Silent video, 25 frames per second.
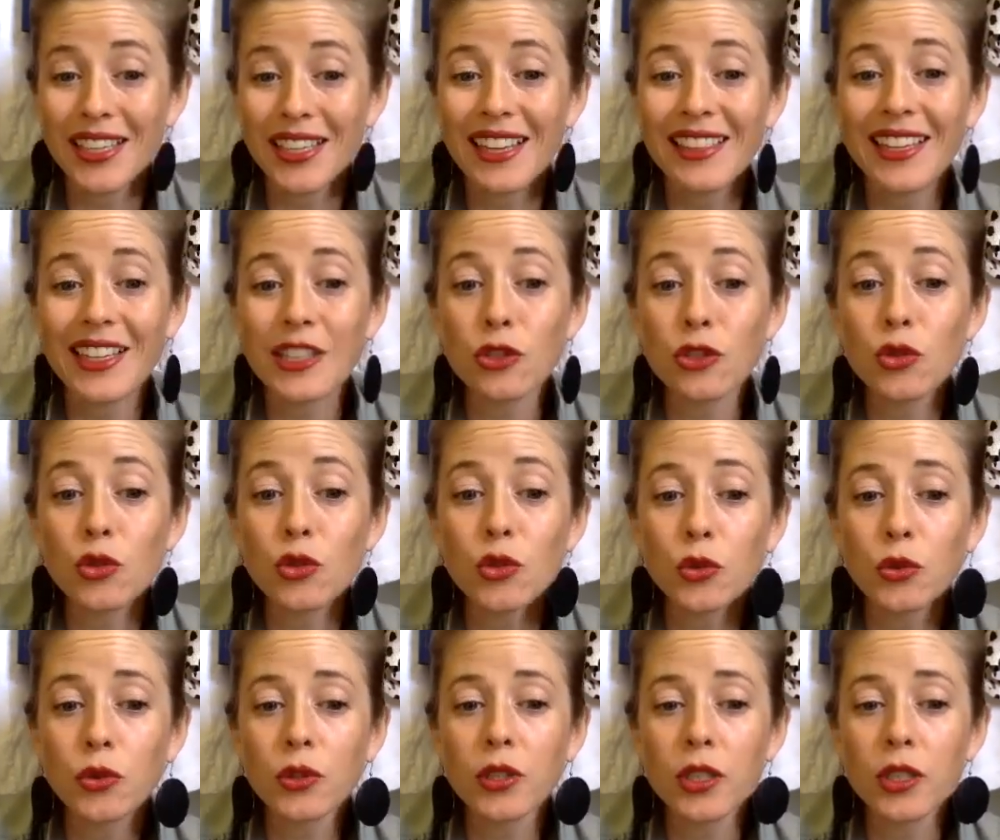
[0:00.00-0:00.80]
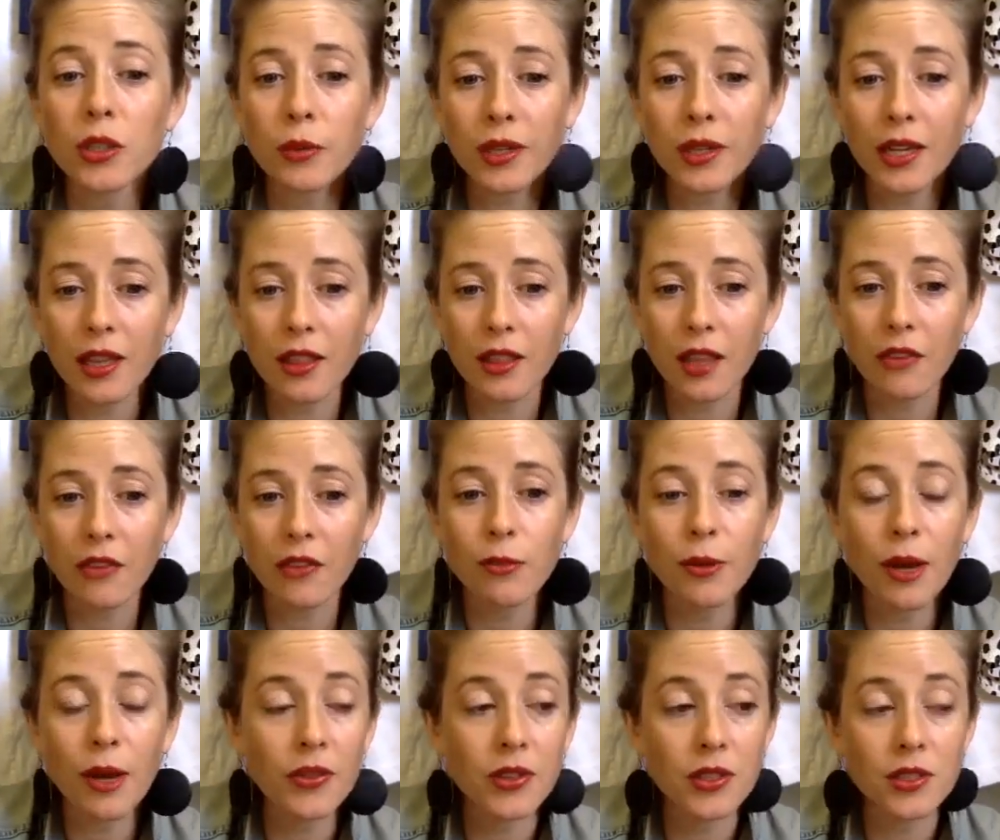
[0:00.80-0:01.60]
And that's truly what I love
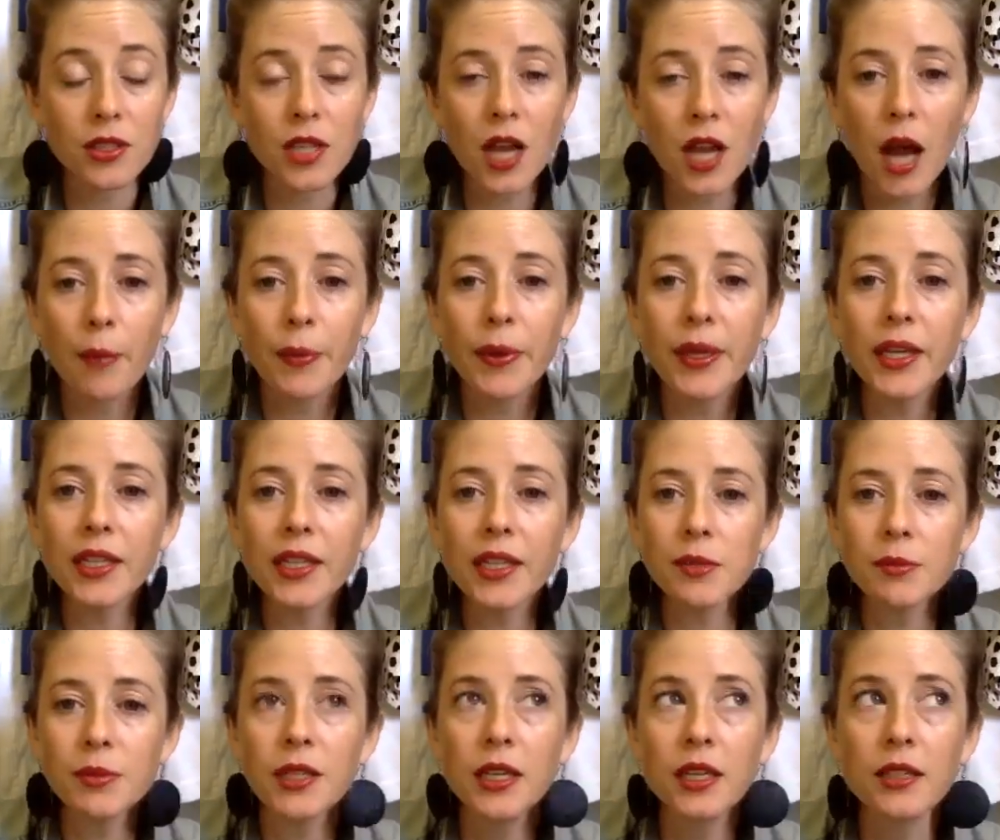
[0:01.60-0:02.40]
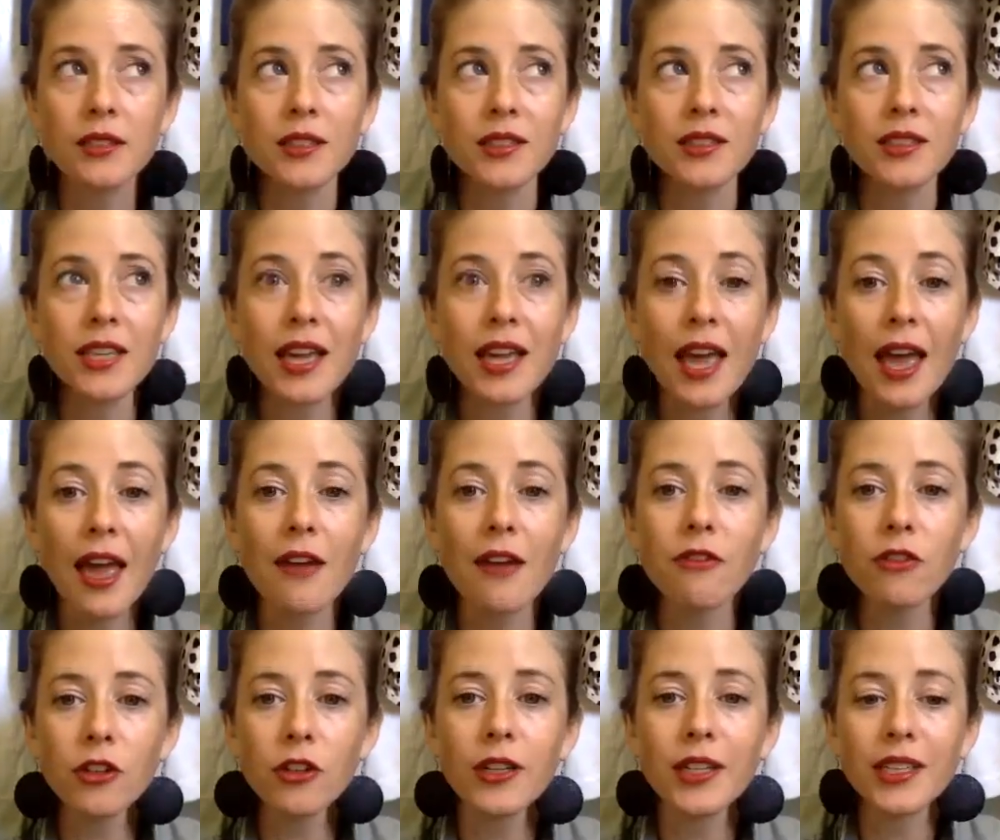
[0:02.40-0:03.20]
about this topic, is because it's
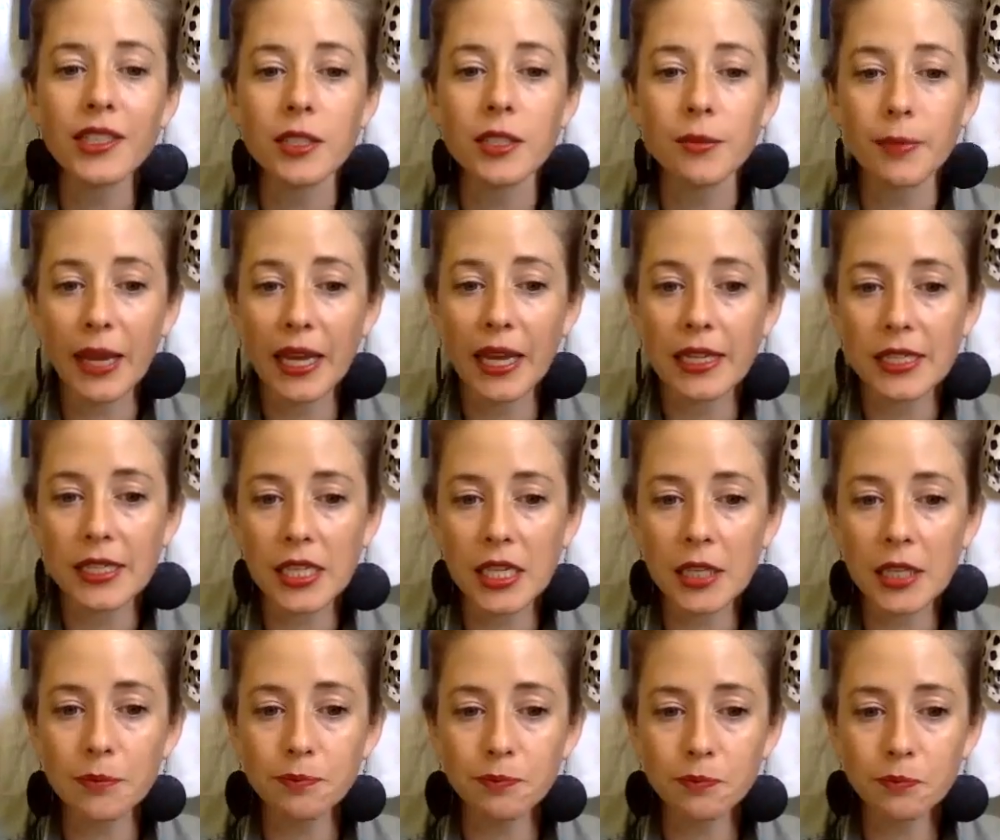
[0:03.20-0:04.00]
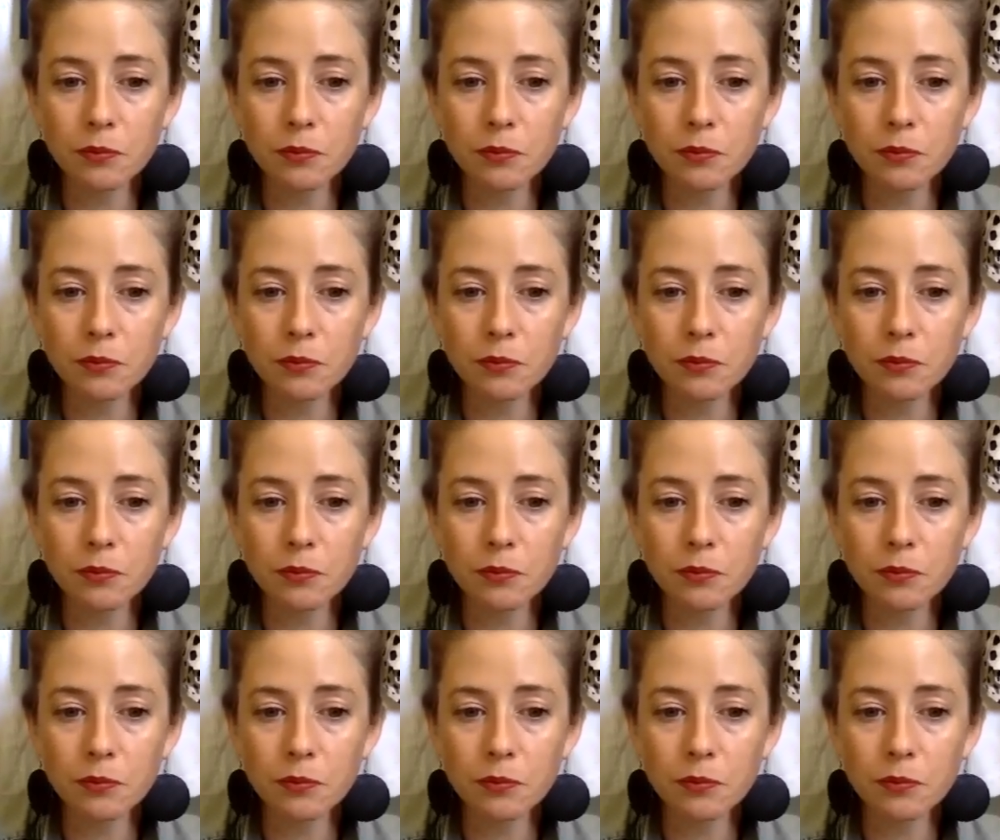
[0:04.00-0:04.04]
ever expanding.